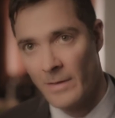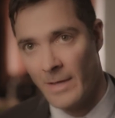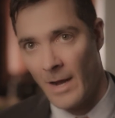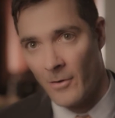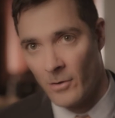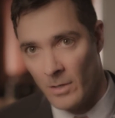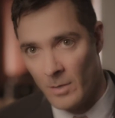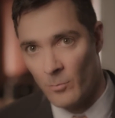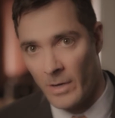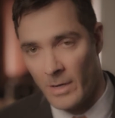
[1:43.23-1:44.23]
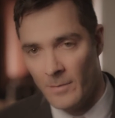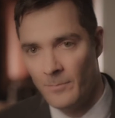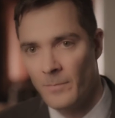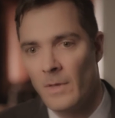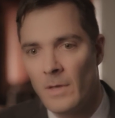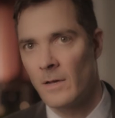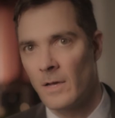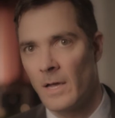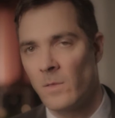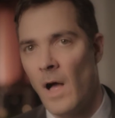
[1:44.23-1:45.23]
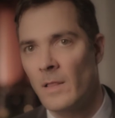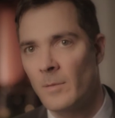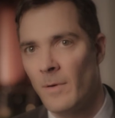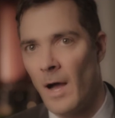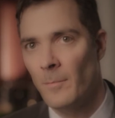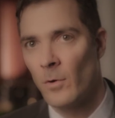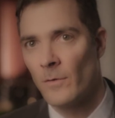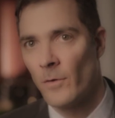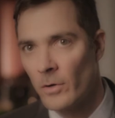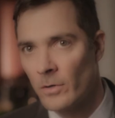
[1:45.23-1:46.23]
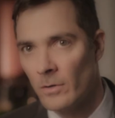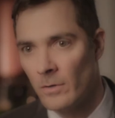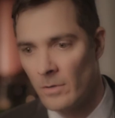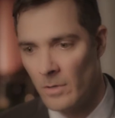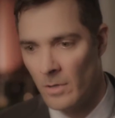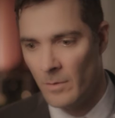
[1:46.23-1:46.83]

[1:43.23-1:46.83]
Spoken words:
around the areola and bring it in. A lollipop or vertical